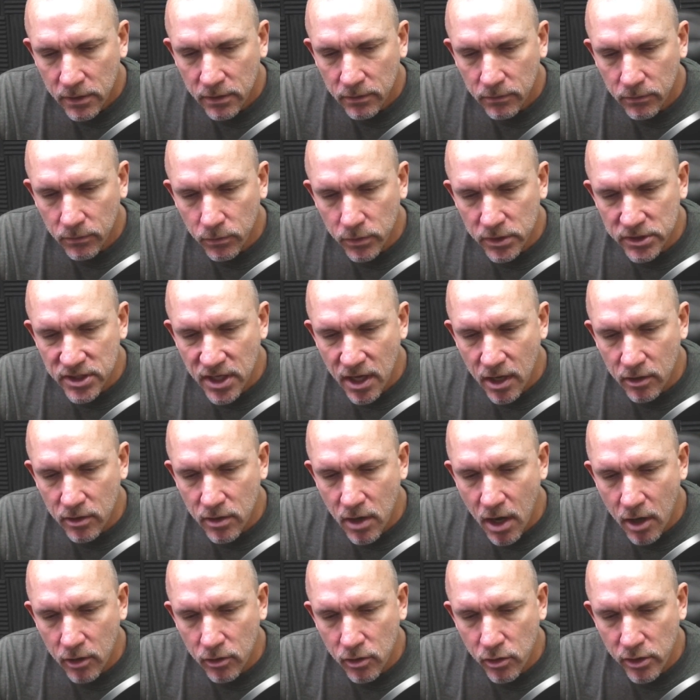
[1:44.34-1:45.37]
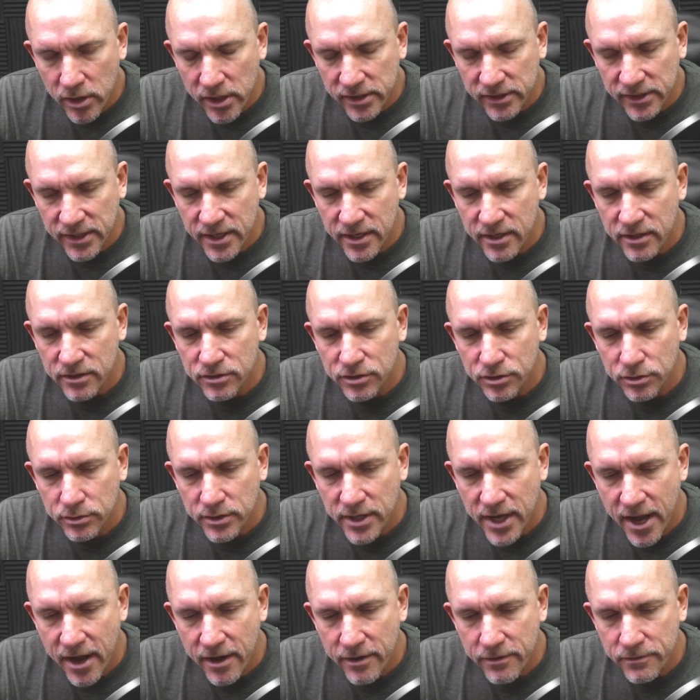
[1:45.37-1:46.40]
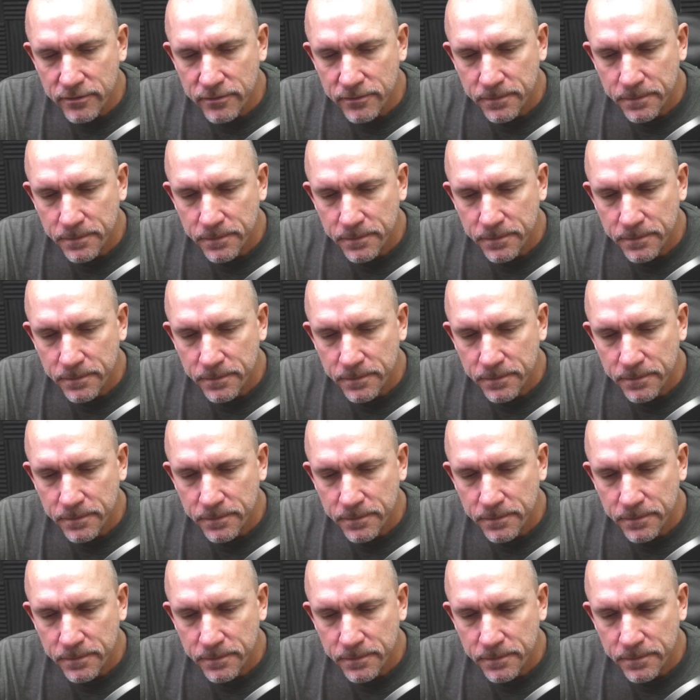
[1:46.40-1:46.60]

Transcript: which I'll go ahead and get into now,